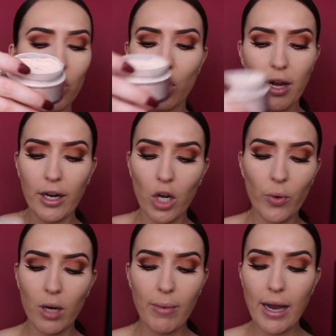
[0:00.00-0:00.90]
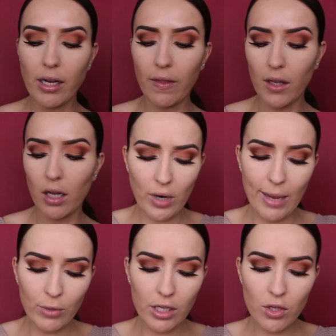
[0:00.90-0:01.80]
you're not going to want to buy anything else.
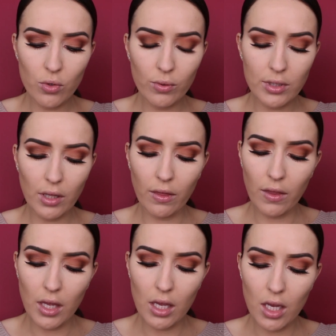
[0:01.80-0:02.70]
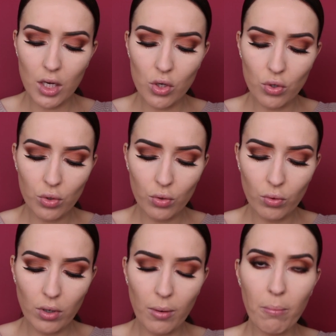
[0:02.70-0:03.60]
I'm going to use the
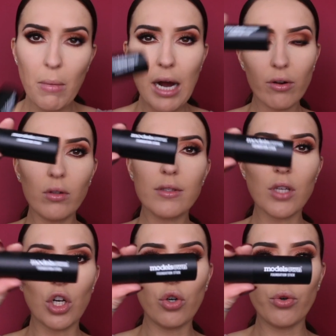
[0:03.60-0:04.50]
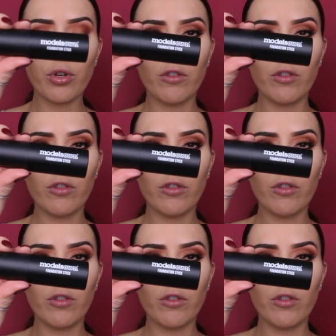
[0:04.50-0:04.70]
new Model's Own